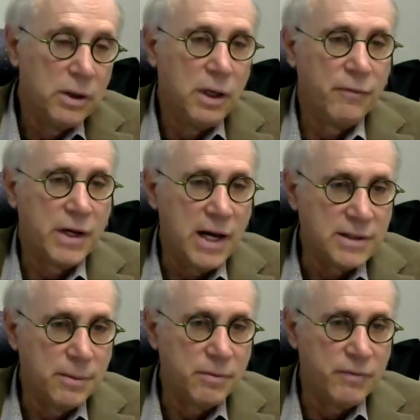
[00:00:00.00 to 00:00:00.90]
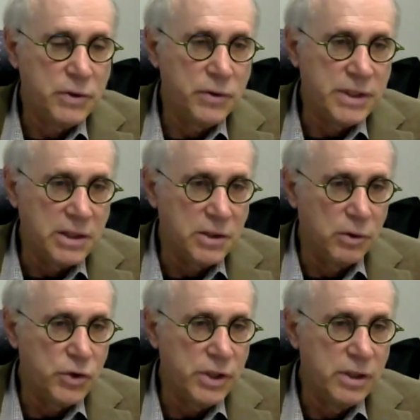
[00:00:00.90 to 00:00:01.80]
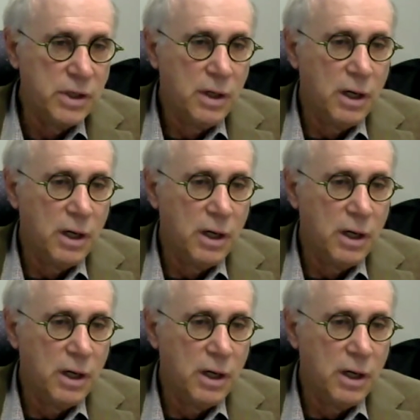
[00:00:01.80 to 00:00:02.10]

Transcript: of the concept of a two-state solution,